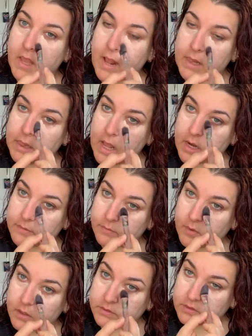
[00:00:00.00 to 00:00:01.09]
A lot of people
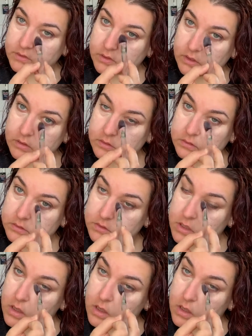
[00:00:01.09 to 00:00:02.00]
also use